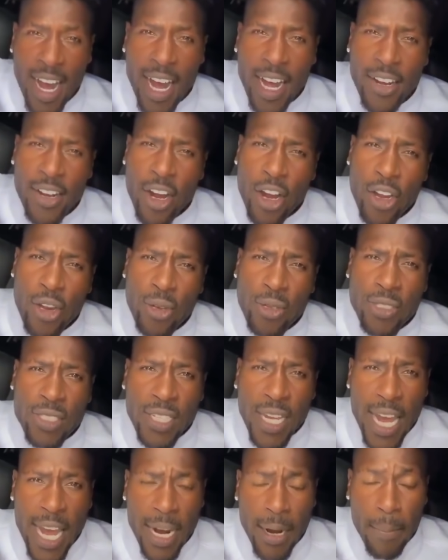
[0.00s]
I know you're
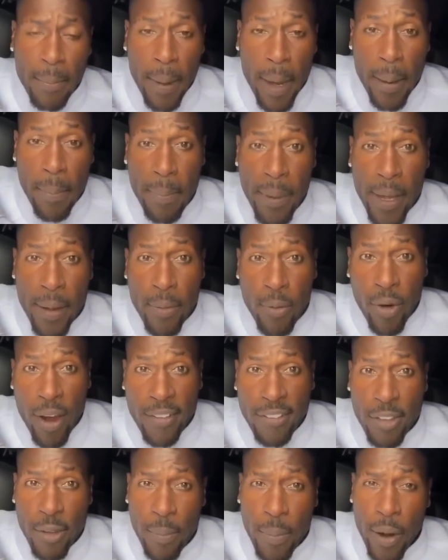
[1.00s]
sad about Ben
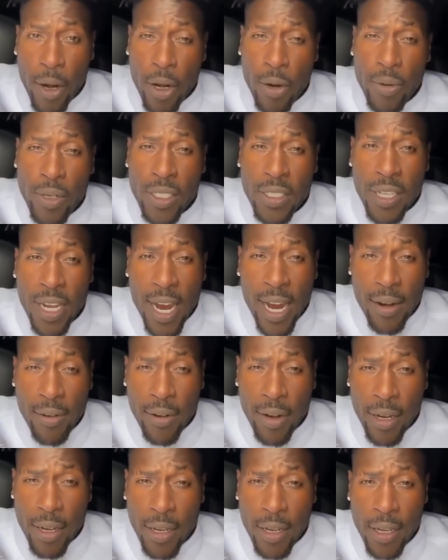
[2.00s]
Roethlisberger
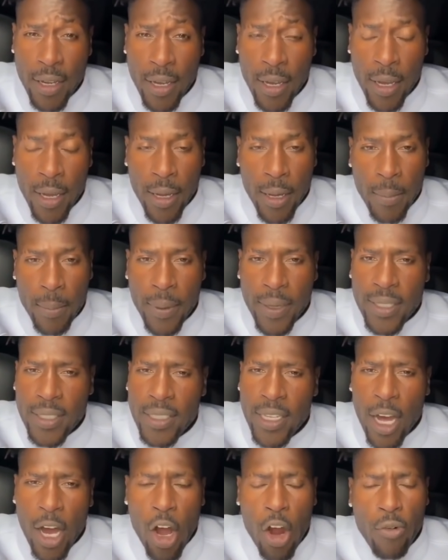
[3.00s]
retiring, but
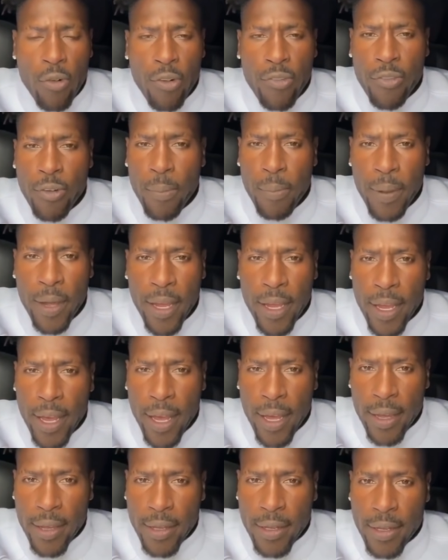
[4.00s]
it's not over for Ben
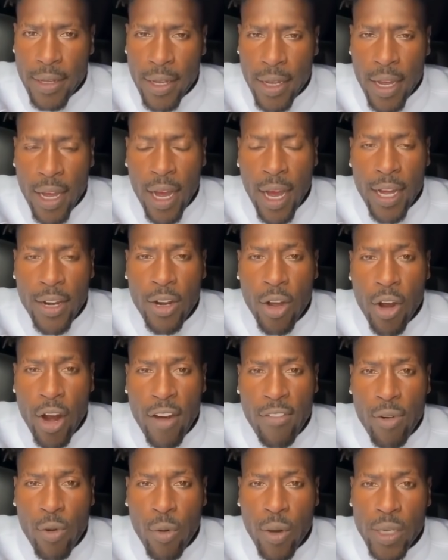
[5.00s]
yet. I know
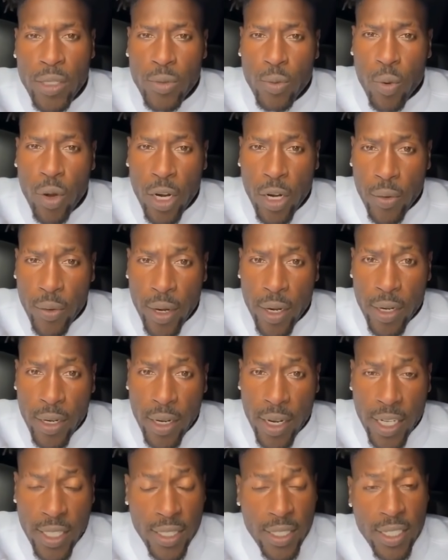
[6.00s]
everyone's wondering,
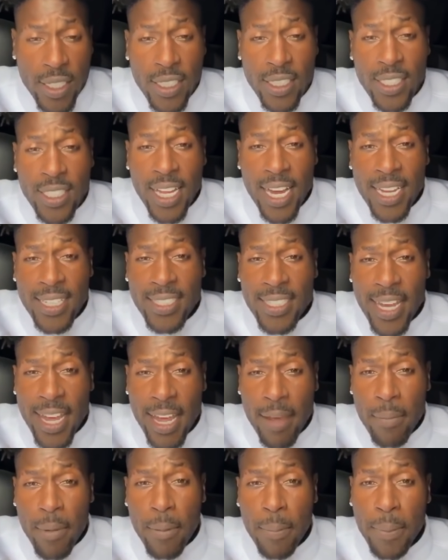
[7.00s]
is it his last
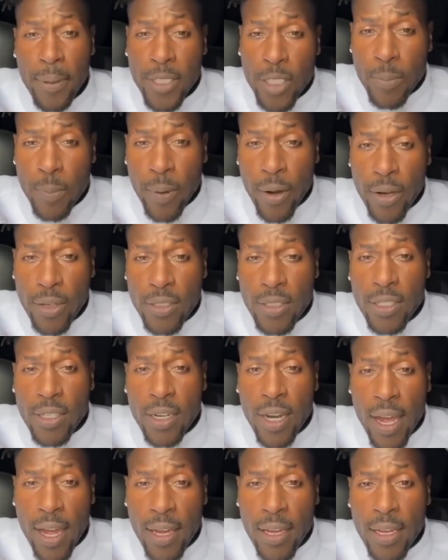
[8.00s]
game in Pittsburgh
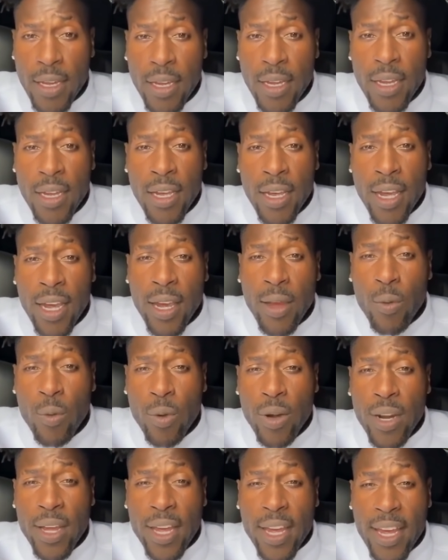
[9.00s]
tonight,
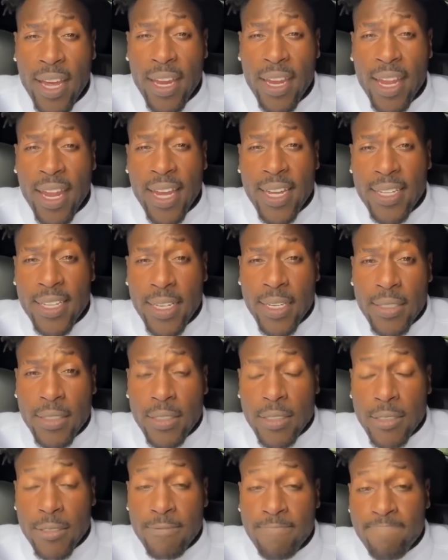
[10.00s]
and would it end like
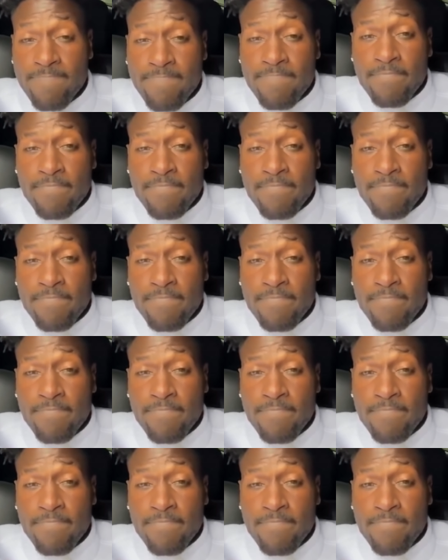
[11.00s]
this?